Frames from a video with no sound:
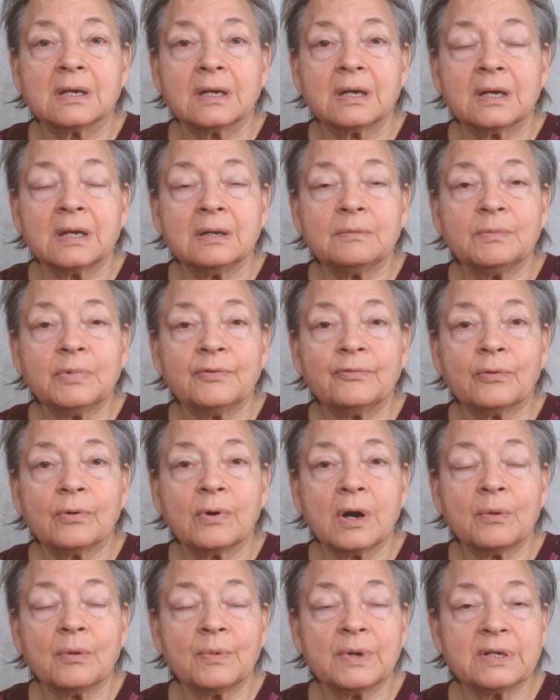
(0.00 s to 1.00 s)
And
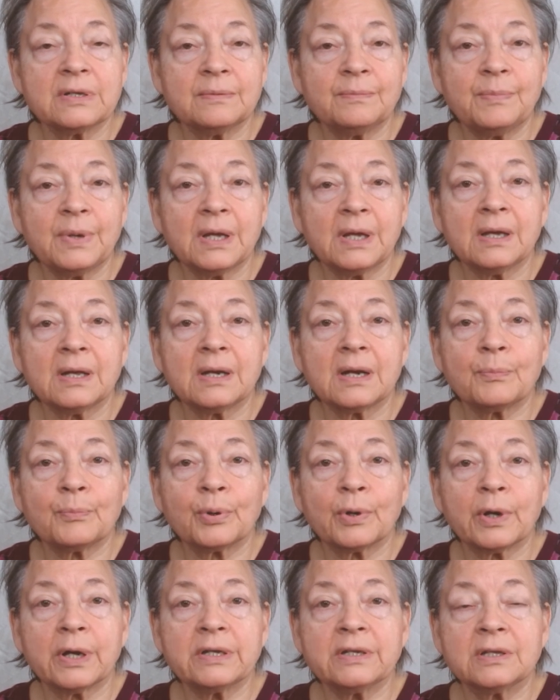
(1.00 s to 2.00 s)
before I went to bed, I
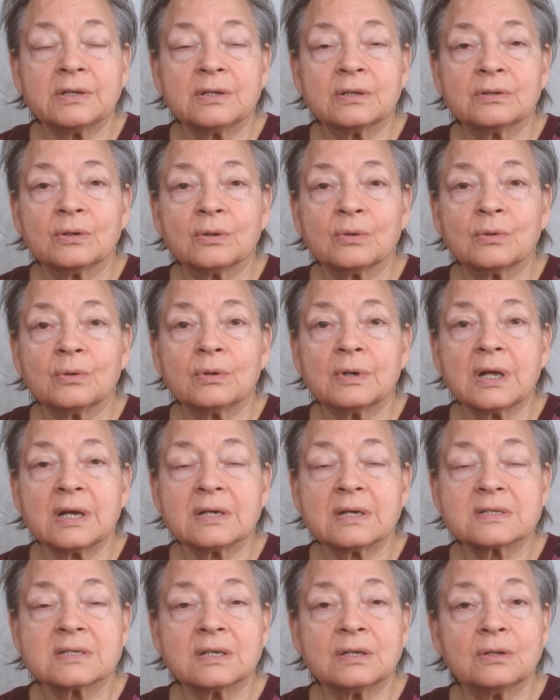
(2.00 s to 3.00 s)
prayed to the Lord. I
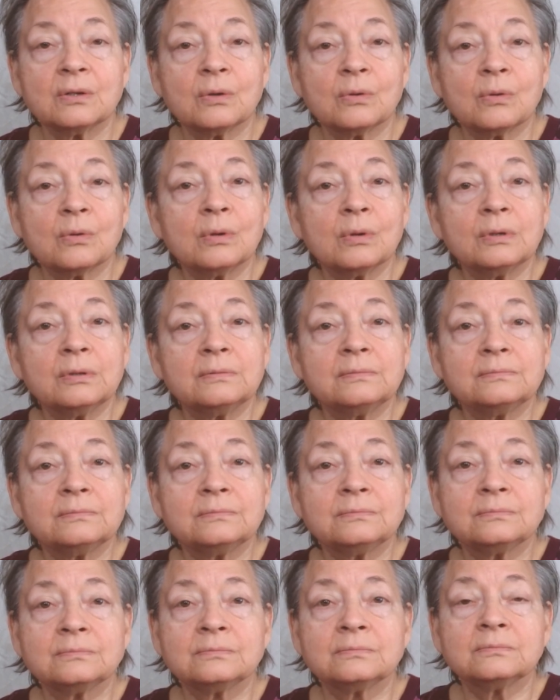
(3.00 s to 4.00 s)
said, Lord,
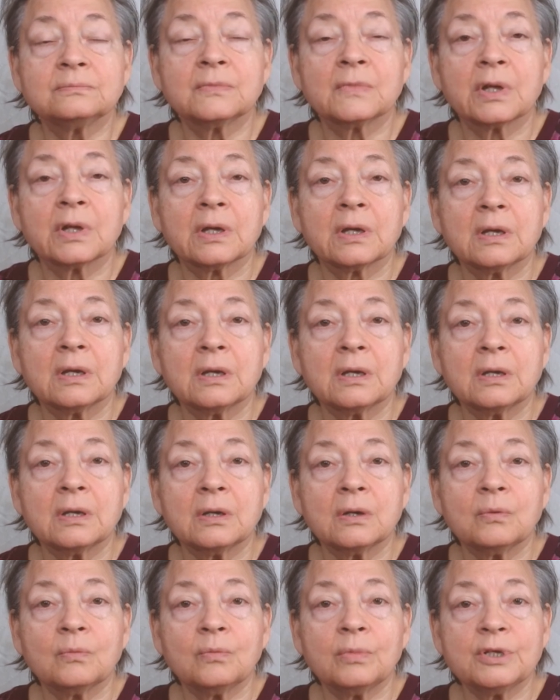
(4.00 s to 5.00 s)

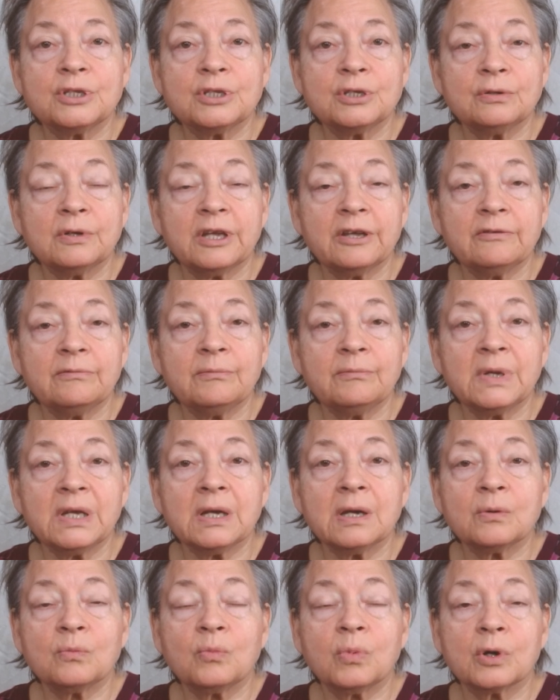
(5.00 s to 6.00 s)
would you give me
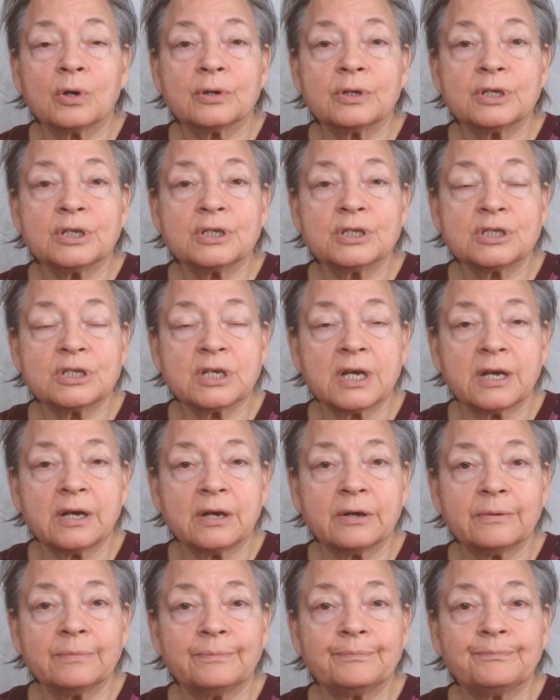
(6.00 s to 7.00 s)
a word to
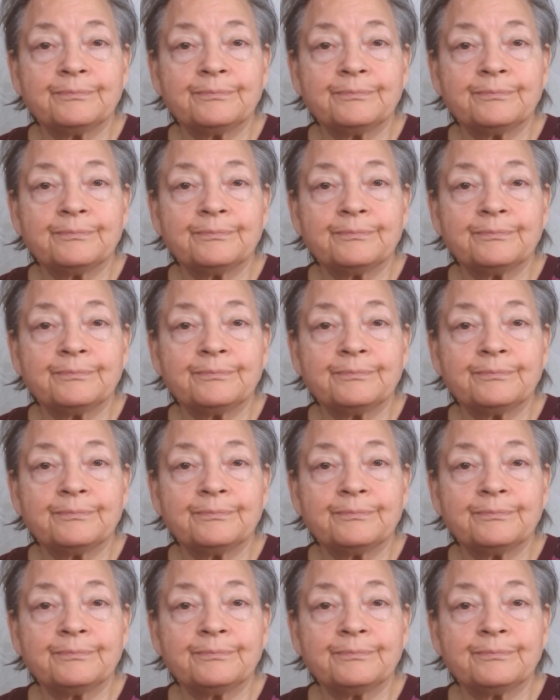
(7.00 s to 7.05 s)
share?